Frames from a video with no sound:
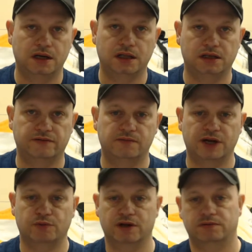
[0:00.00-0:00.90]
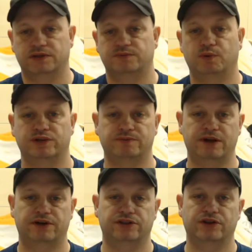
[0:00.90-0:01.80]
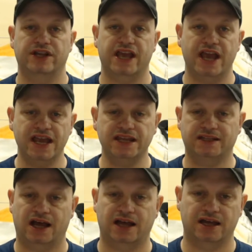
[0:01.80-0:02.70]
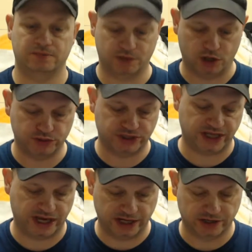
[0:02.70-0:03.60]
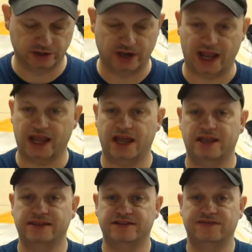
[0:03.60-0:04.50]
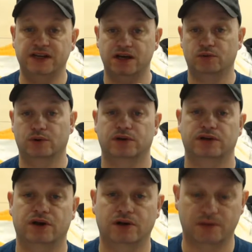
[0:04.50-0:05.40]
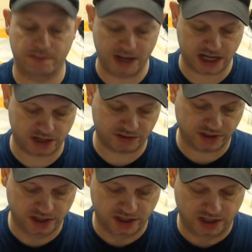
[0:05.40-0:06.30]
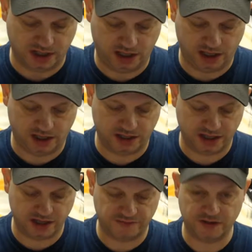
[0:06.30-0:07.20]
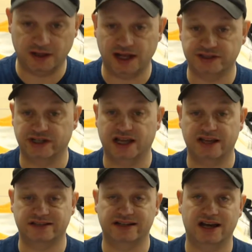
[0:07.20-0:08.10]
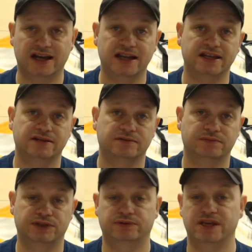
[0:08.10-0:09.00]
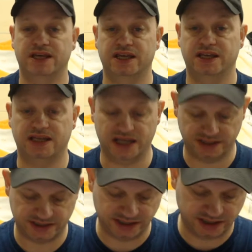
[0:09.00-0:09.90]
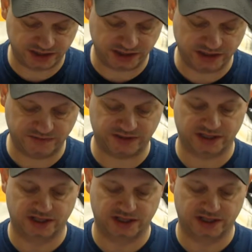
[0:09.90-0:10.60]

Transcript: Hello everybody, welcome to SportsBanter 38. I am Coach Carroll and this video we're going to talk about uh, the NFL action last night between Kansas City Chiefs